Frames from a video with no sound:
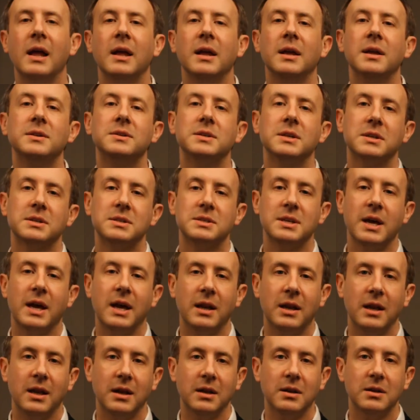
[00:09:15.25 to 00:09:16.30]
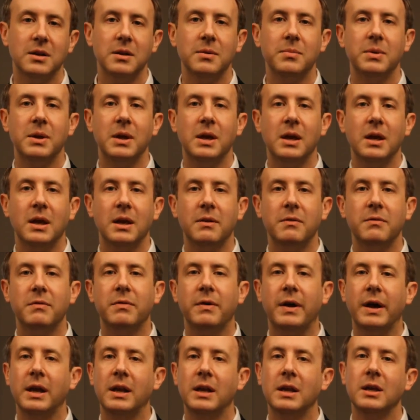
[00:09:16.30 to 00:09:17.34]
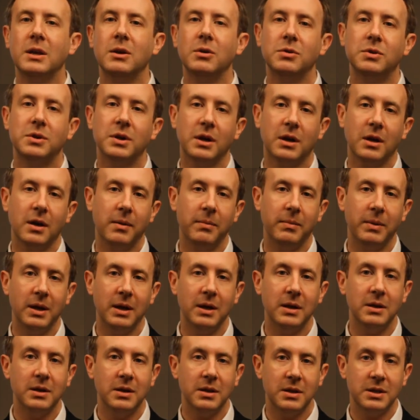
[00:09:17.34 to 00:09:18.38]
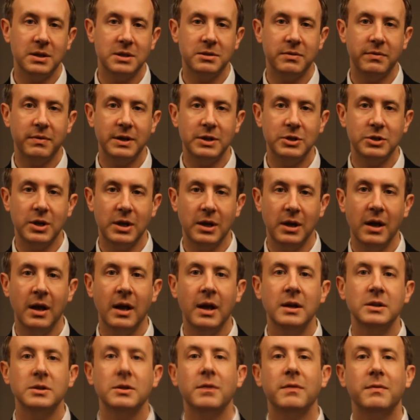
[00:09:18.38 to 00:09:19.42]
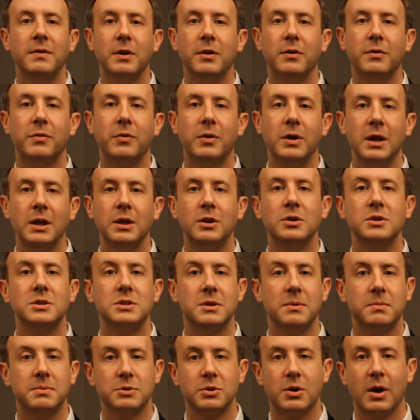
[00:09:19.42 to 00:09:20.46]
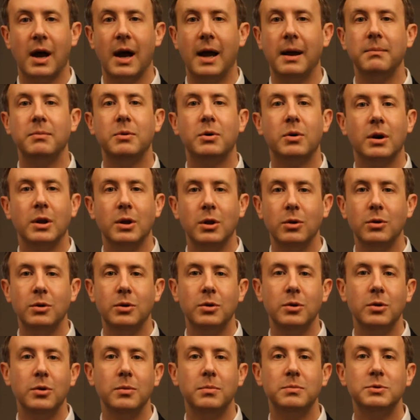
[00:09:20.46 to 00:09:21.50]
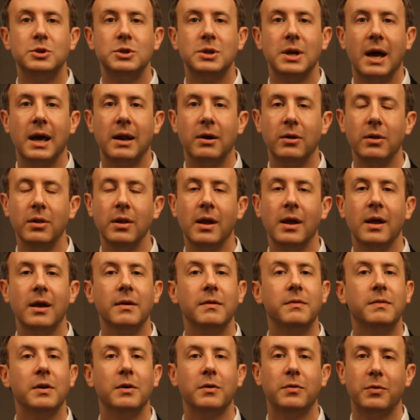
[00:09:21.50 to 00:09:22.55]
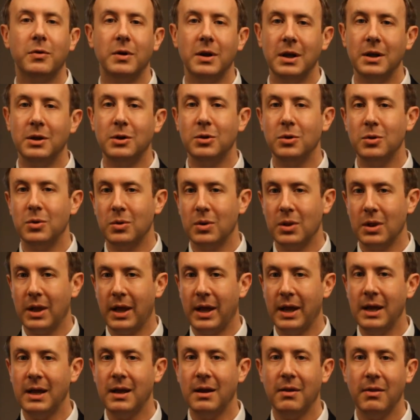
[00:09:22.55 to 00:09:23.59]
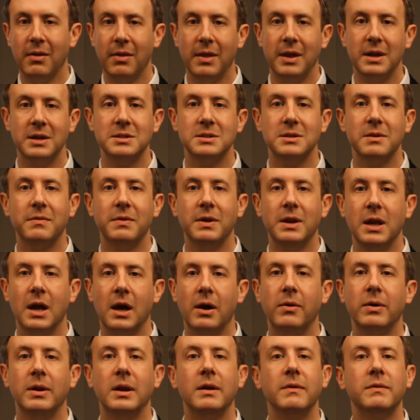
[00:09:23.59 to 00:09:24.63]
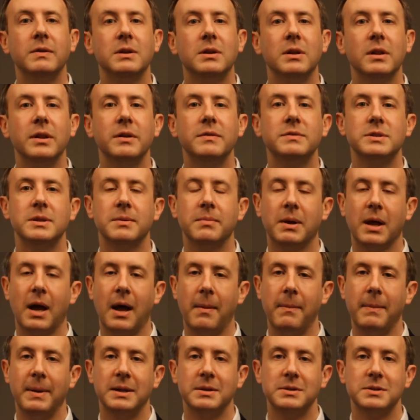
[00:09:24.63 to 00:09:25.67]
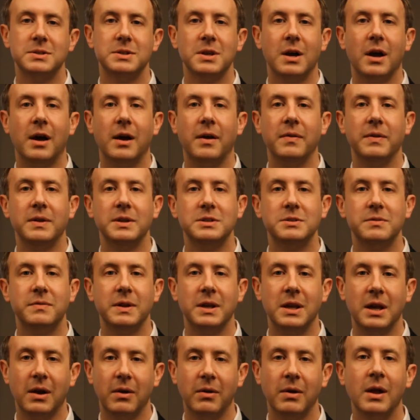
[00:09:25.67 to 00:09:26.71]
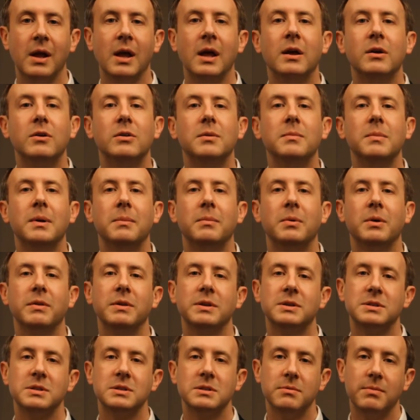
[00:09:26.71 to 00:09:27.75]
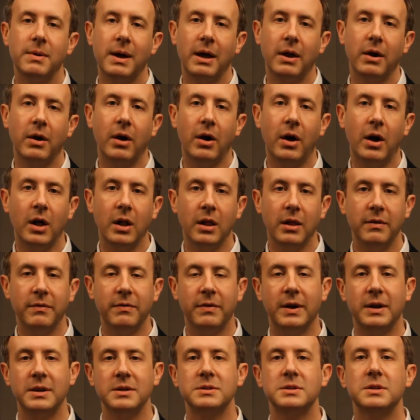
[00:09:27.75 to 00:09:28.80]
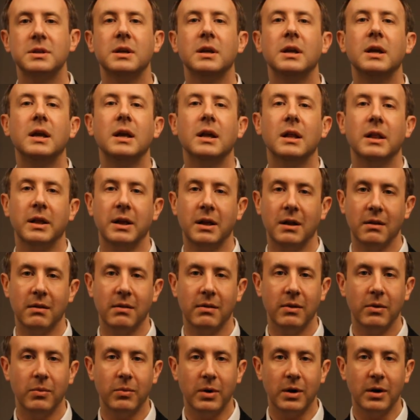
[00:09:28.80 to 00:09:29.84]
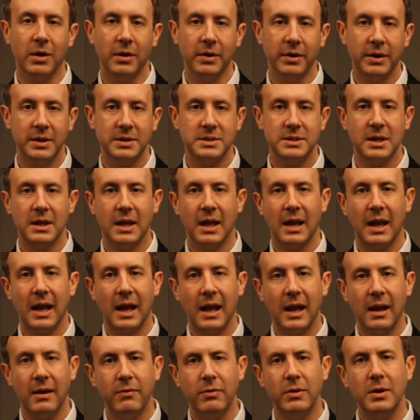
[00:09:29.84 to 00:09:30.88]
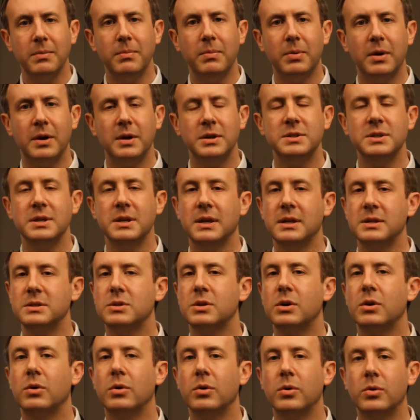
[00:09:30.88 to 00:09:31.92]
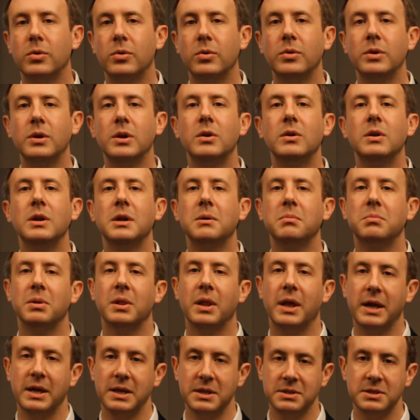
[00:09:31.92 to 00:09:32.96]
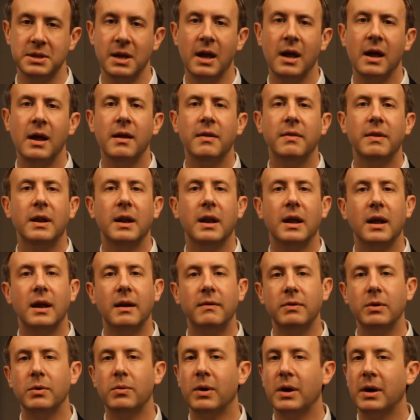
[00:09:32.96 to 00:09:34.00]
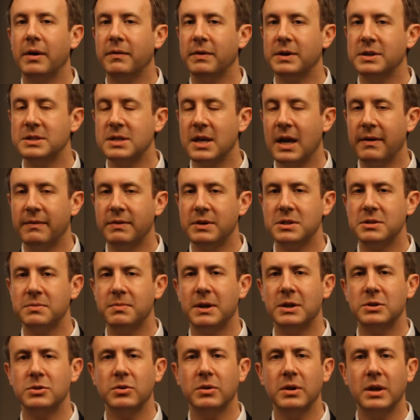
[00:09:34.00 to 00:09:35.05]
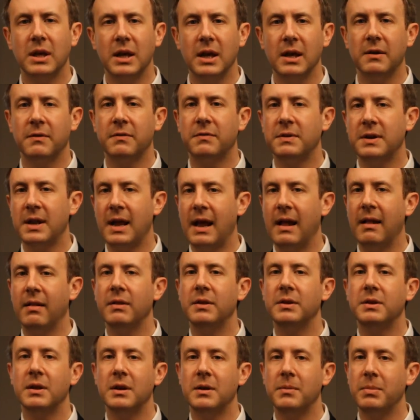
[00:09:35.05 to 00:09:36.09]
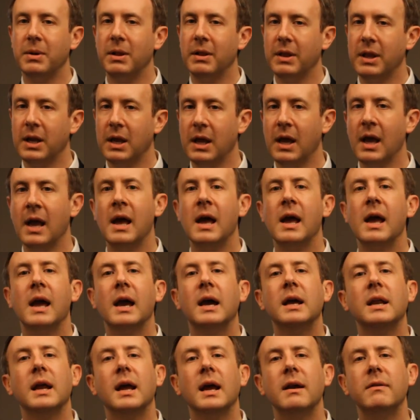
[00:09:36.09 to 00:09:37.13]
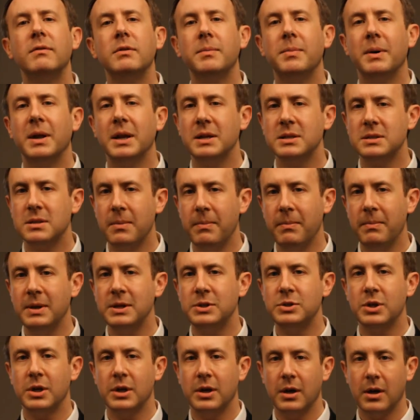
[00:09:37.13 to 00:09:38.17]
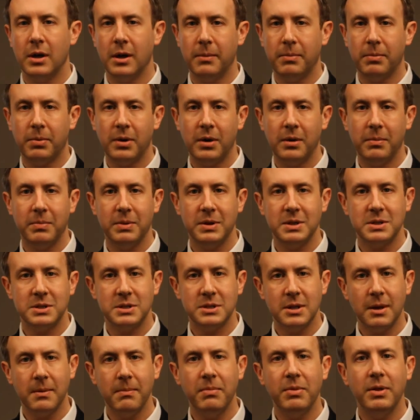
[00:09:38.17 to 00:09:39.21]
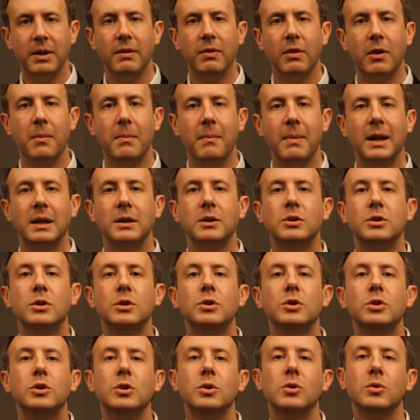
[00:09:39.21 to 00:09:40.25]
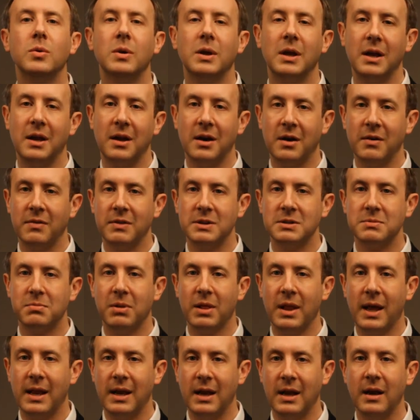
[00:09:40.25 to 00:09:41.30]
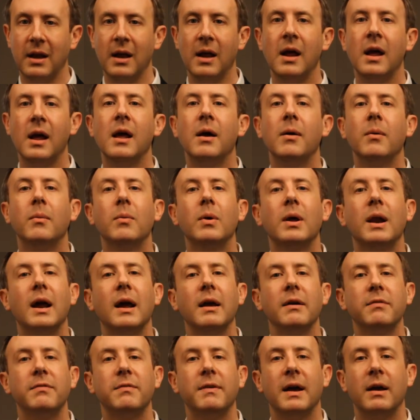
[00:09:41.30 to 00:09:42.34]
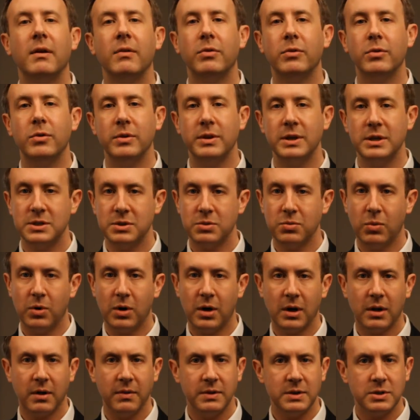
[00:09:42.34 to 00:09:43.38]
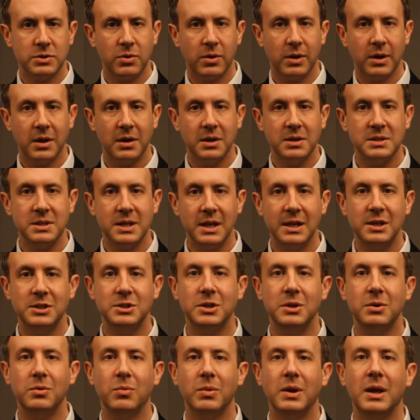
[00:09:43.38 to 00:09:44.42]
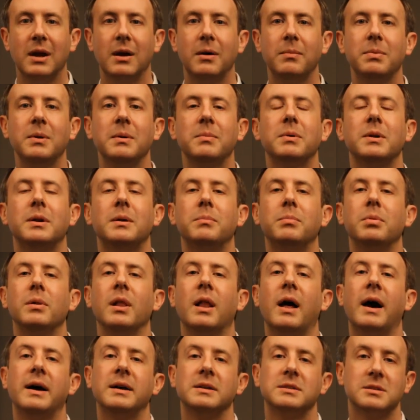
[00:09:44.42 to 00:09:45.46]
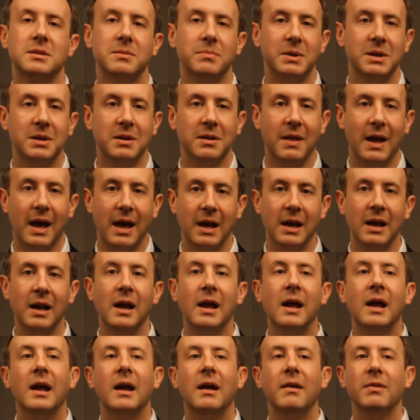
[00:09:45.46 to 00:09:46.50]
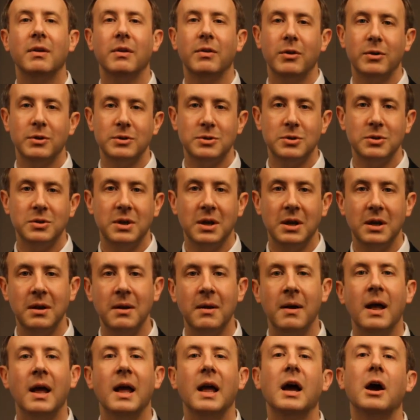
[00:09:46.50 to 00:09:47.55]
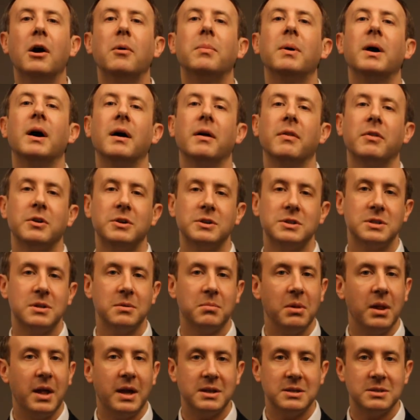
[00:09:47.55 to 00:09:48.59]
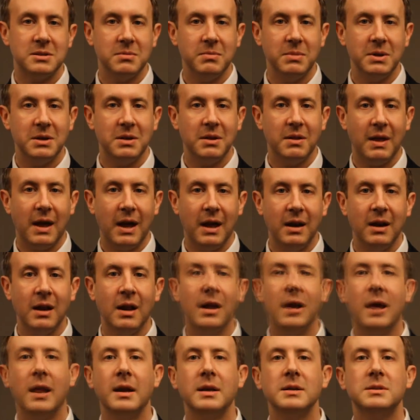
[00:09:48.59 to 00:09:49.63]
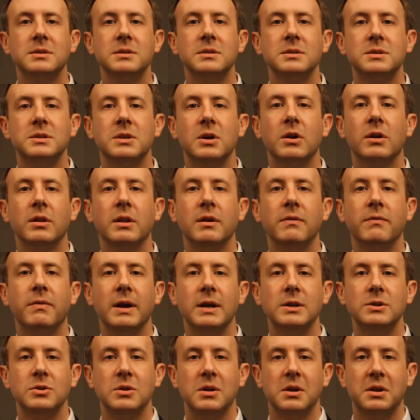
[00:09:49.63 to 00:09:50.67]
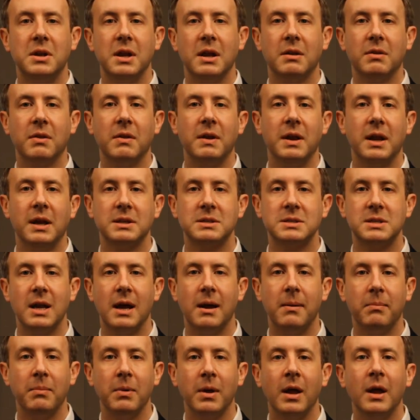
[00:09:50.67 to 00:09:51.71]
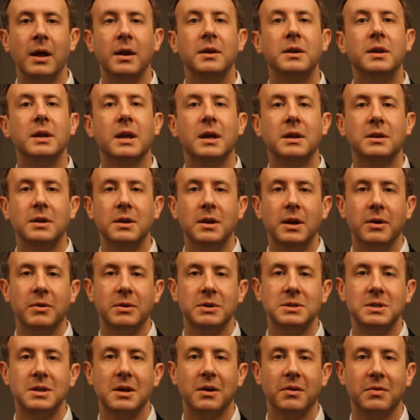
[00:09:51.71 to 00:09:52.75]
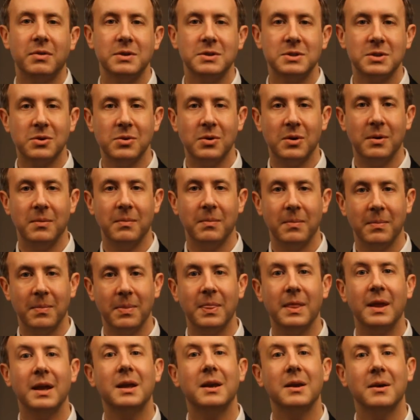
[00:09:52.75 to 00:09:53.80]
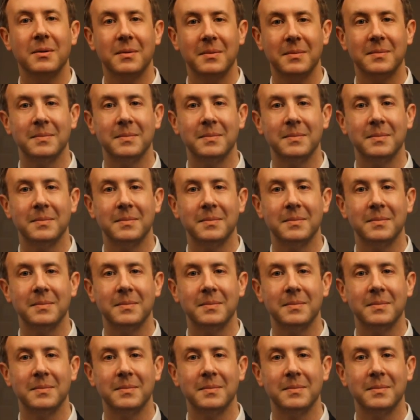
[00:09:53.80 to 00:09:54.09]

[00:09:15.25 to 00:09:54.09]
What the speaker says: It's exciting to be inviting you to come into this vision. So feel free to subscribe to our YouTube channel. Feel free to like this video and even to leave some comments on this video. Remember, this is about all of us healing the world. It's that every person has their own unique place, that every one of us have a special gift, talent, and ability, and everybody has a mission, a purpose, something they're meant to do here on this planet. What I found through this work and this organization, we help people to blossom into that, and then those who did, help others to blossom into that. And I sincerely invite you to take the next step to get to know us here at the school. Thank you.